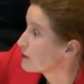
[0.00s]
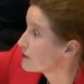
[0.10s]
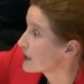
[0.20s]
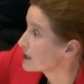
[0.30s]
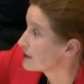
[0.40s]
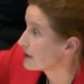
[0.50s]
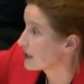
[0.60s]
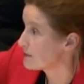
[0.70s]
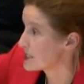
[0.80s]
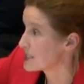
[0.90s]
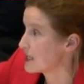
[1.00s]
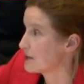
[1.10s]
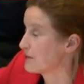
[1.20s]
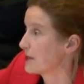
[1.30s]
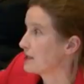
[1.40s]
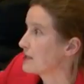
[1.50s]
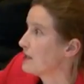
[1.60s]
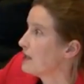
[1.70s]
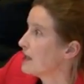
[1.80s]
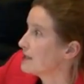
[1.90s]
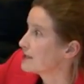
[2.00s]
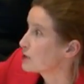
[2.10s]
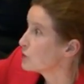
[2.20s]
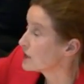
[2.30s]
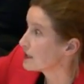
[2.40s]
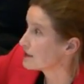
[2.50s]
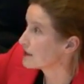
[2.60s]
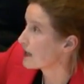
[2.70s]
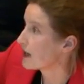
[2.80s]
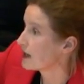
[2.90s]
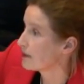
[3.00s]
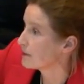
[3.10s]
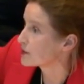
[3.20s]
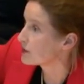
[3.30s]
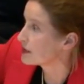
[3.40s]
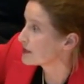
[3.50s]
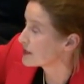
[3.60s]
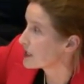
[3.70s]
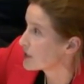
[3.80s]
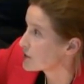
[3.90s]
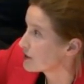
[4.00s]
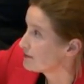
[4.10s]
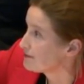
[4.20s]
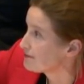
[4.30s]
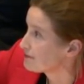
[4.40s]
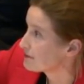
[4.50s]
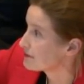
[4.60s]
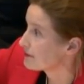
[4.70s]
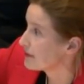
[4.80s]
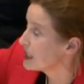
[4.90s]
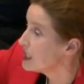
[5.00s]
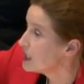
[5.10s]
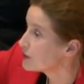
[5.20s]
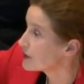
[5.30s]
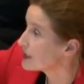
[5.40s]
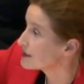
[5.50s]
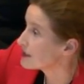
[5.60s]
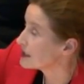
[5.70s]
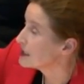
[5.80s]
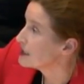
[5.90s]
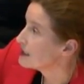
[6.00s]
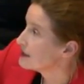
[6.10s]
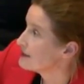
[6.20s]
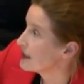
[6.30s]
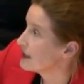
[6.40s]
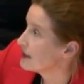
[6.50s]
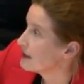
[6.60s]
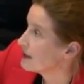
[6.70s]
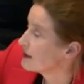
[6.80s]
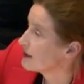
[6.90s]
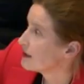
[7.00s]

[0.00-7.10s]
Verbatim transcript: corrected that misstatement as soon as it came to his attention rather than